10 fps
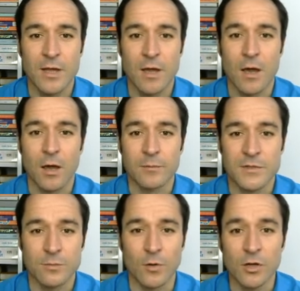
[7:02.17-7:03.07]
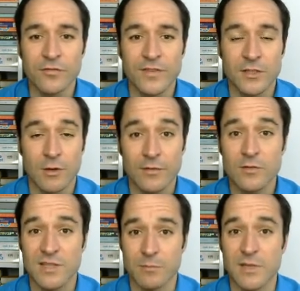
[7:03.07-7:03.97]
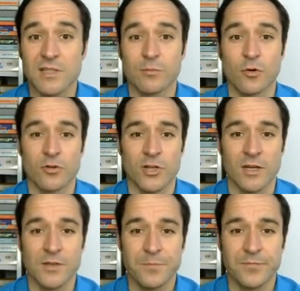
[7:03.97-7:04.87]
12th, um, you have to submit a project.